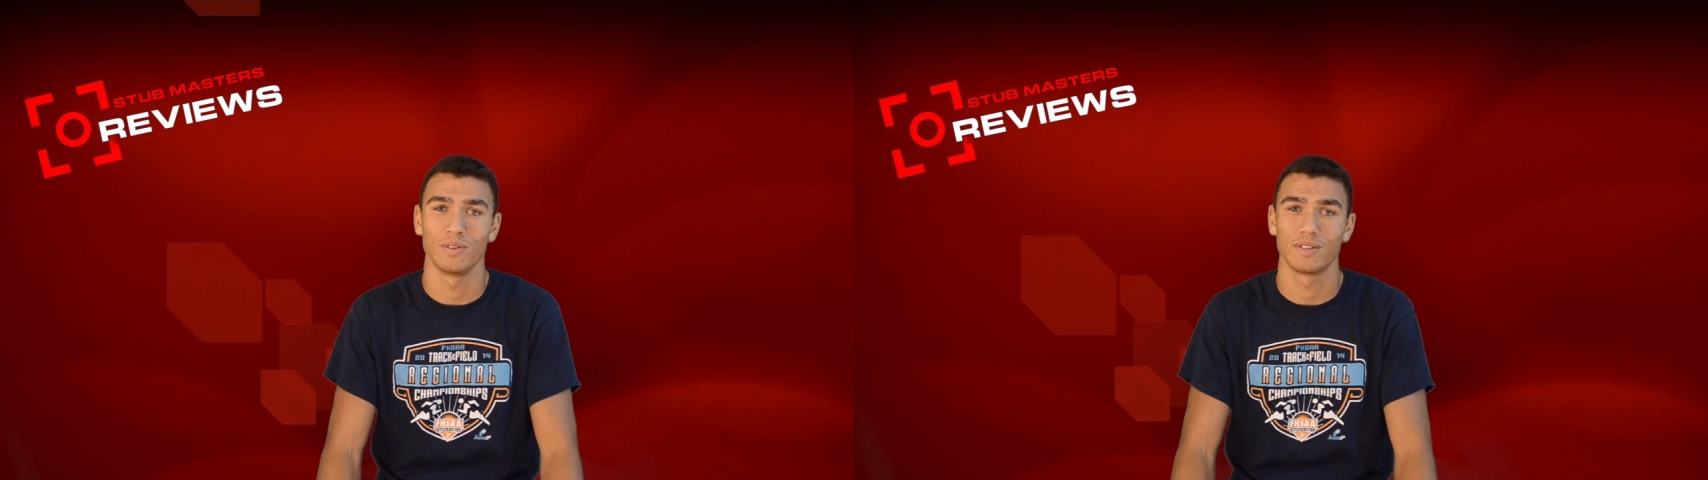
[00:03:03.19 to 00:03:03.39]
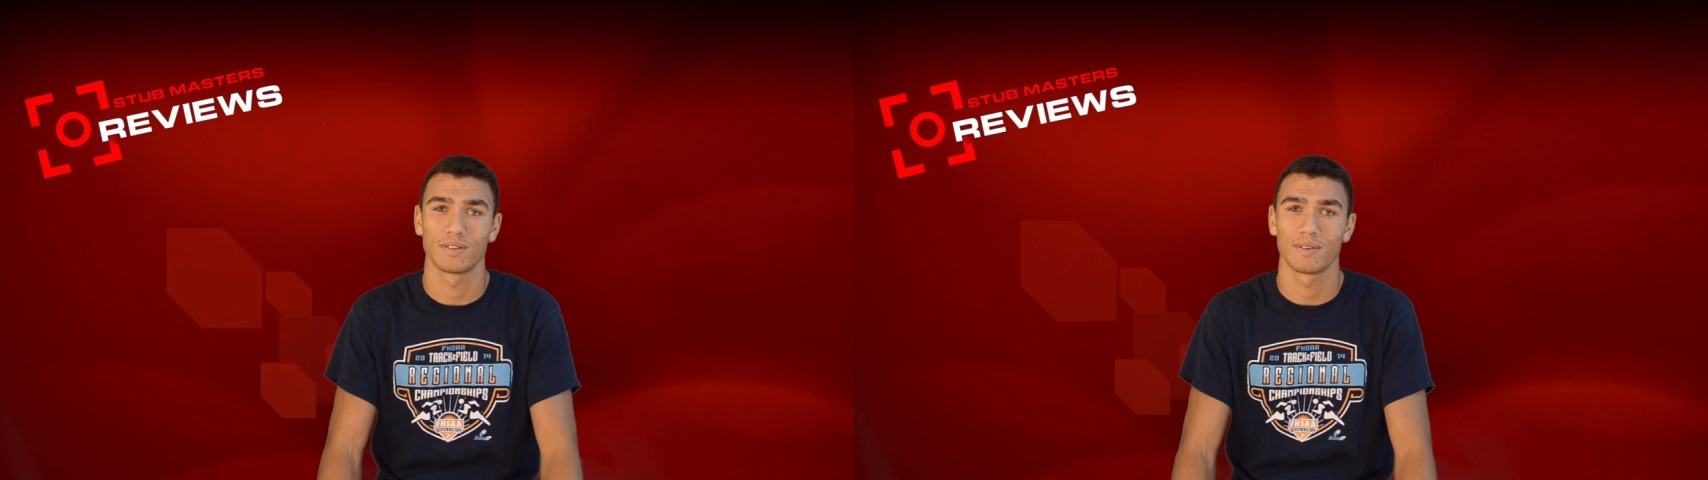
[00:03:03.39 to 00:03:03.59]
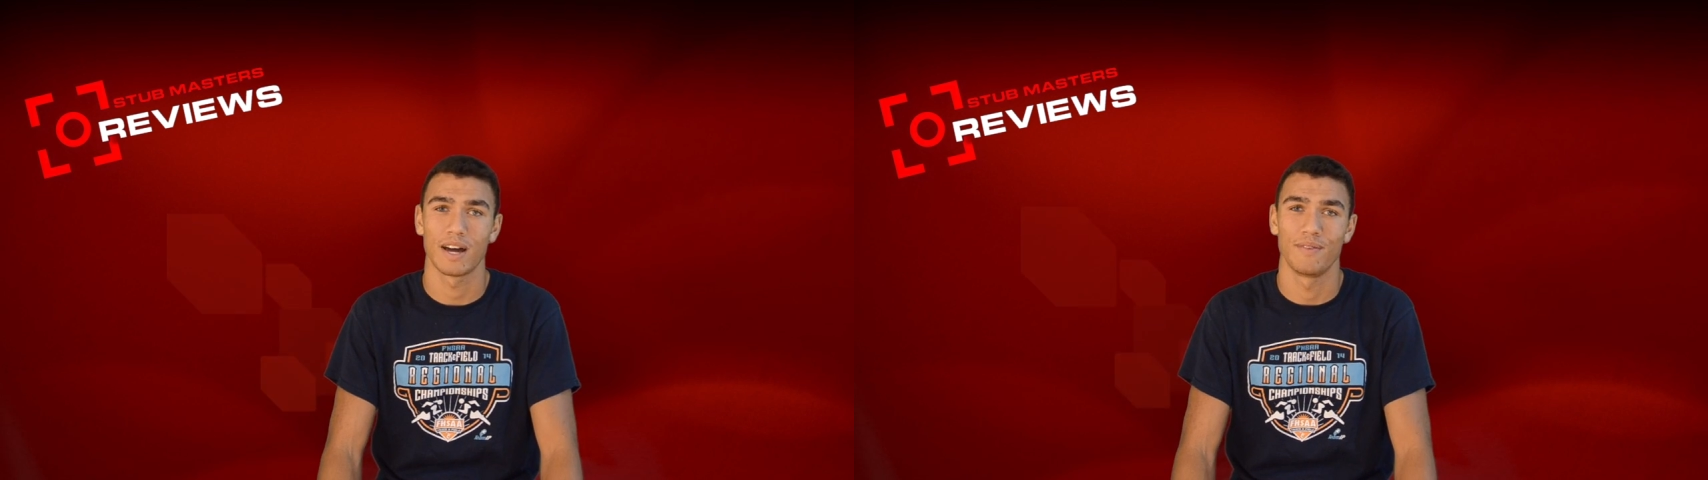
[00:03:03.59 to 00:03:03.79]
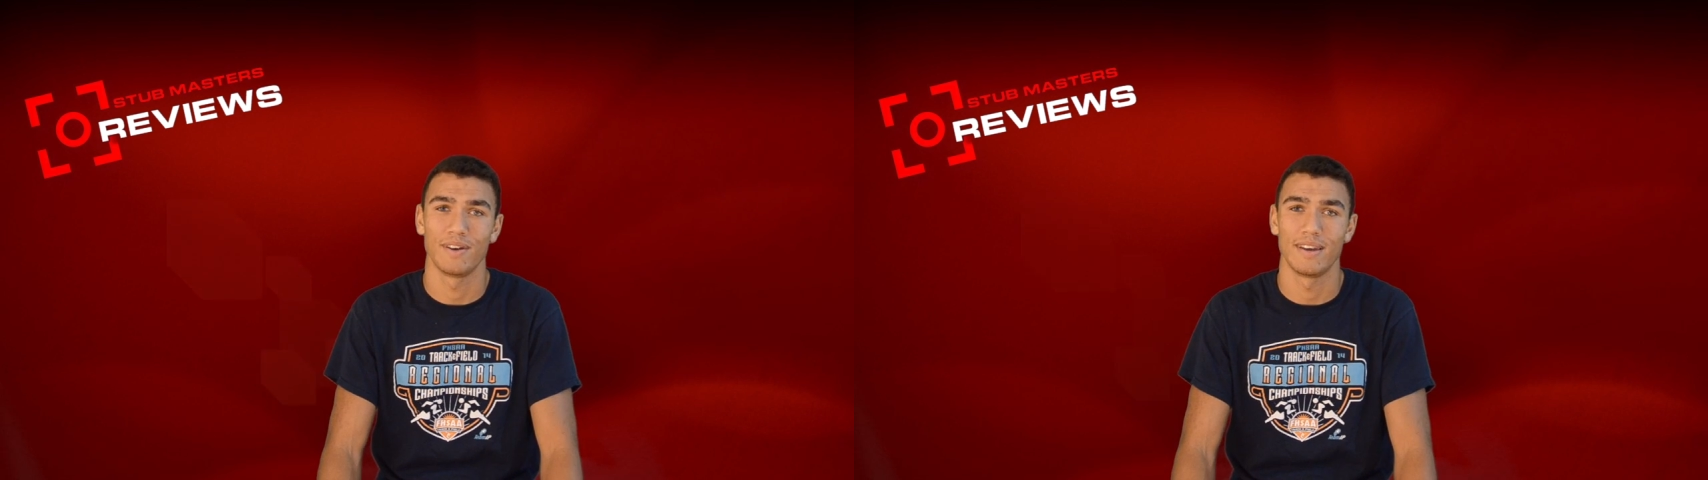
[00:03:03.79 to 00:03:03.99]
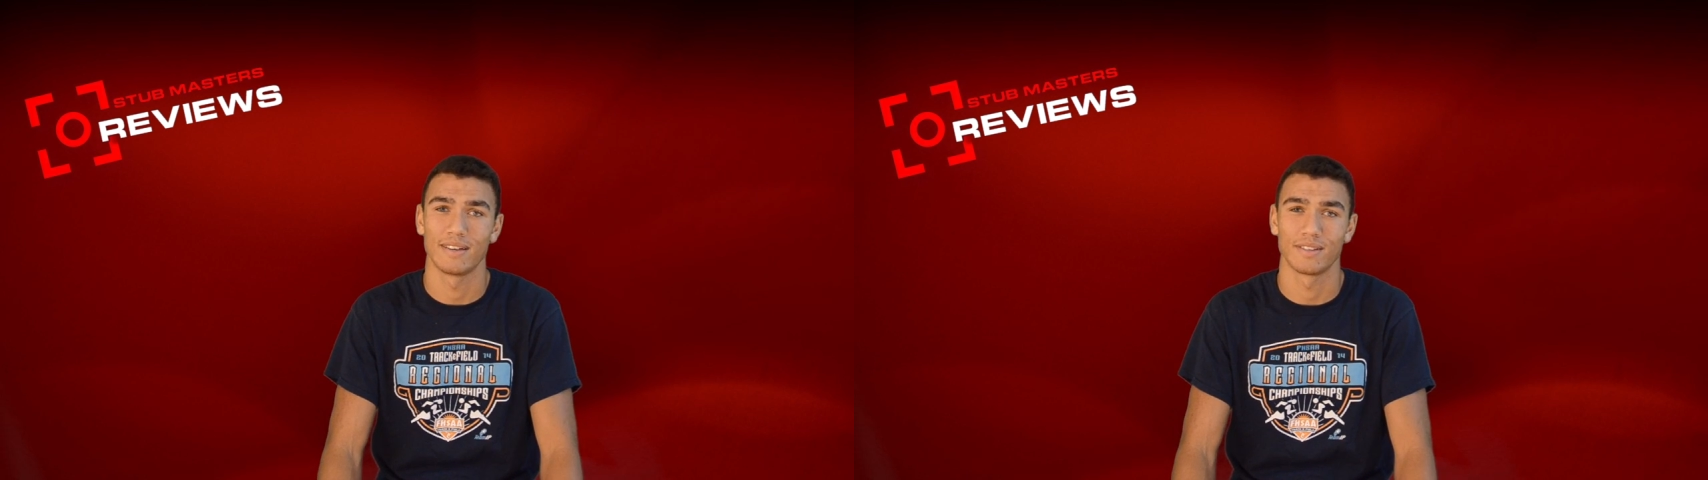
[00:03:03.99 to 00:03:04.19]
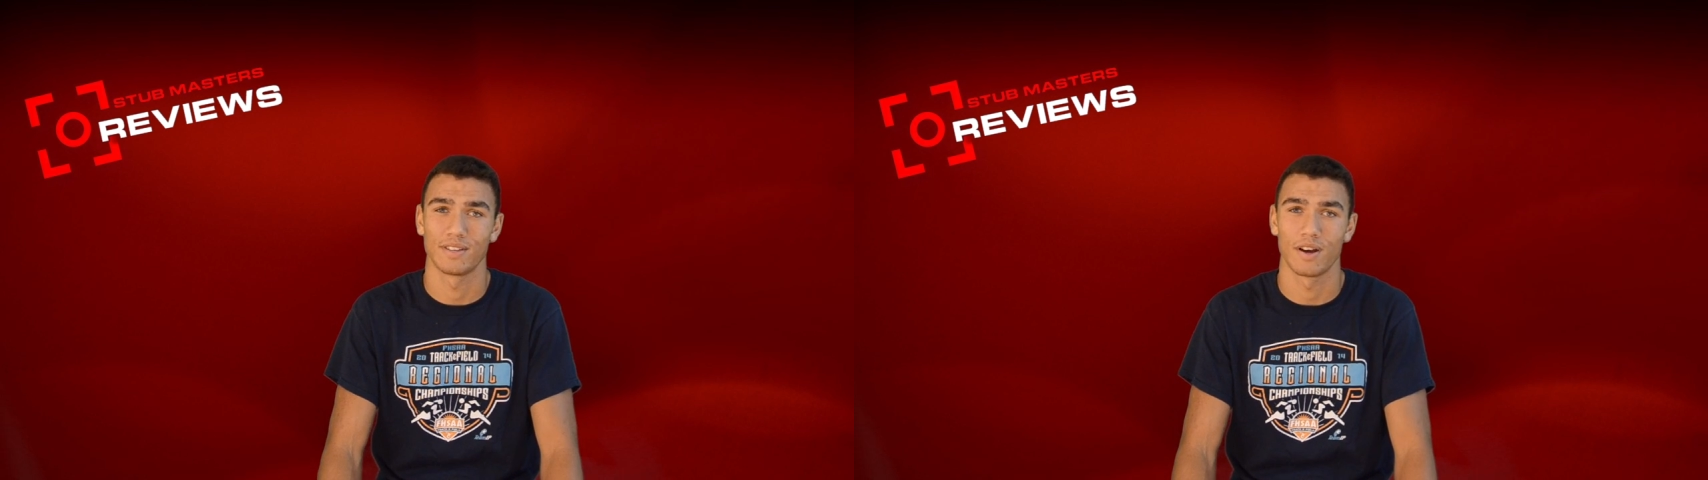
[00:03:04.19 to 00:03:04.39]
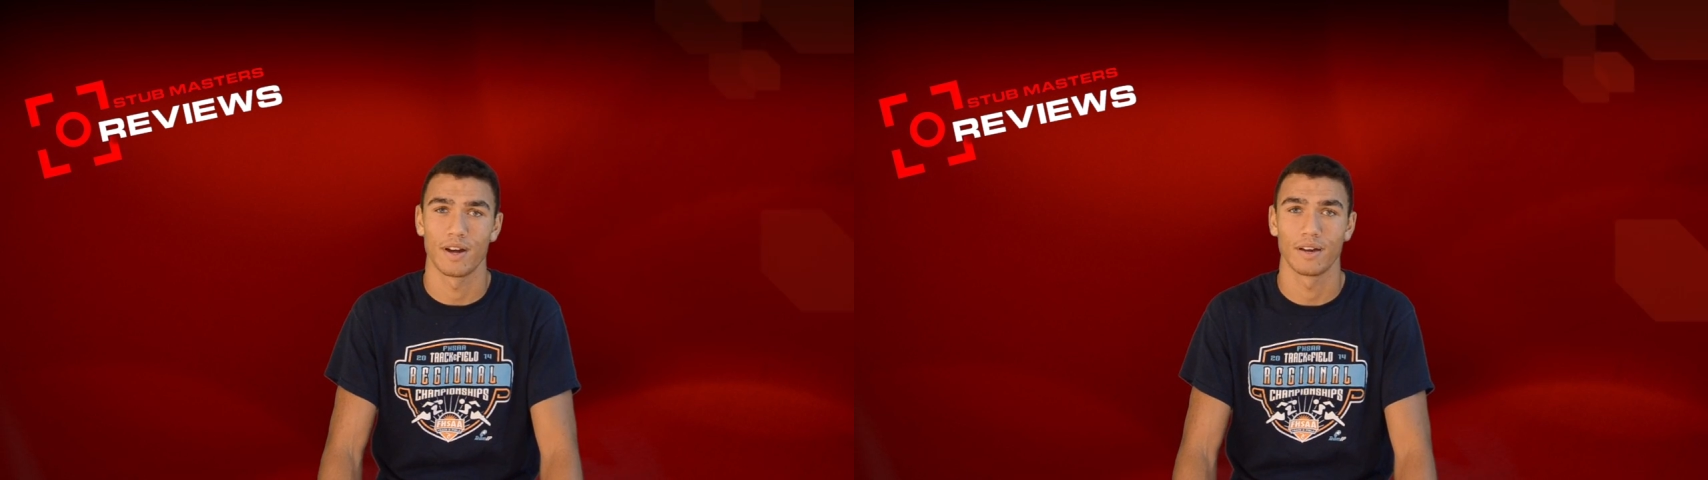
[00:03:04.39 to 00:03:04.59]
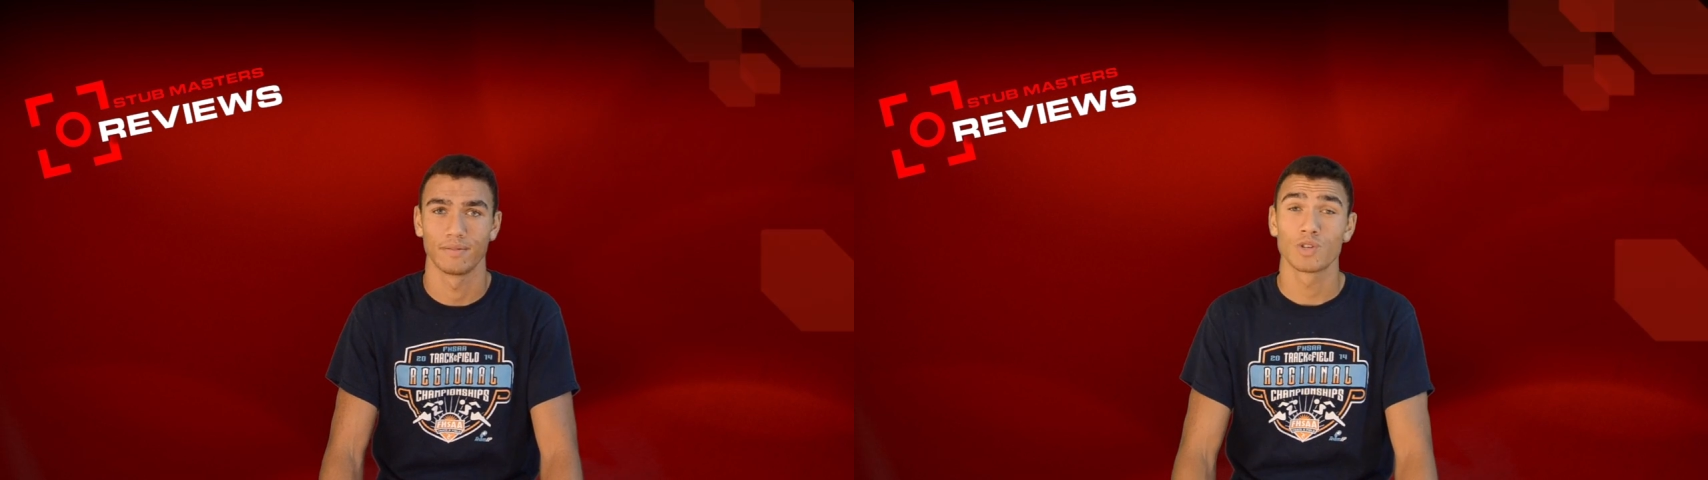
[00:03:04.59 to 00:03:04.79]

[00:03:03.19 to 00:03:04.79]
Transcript: was kind of unnecessary.